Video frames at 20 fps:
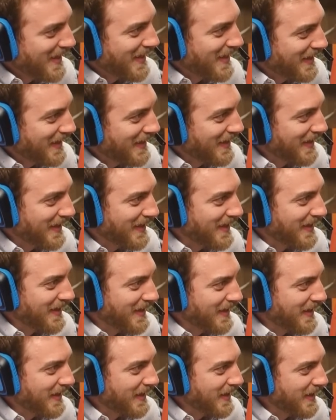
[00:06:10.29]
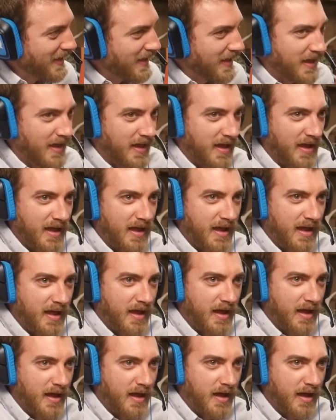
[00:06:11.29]

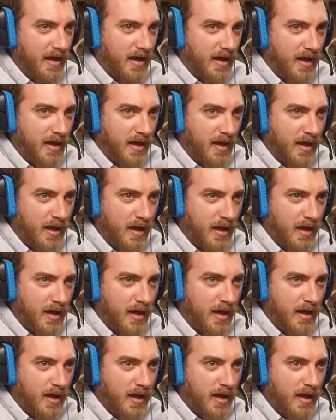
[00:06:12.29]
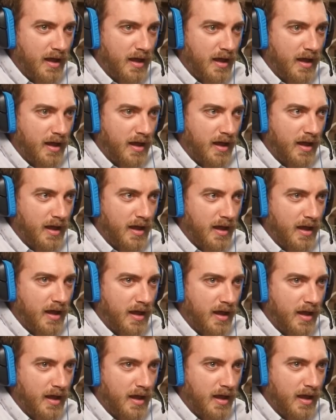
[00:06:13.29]
No words are spoken by the person on screen.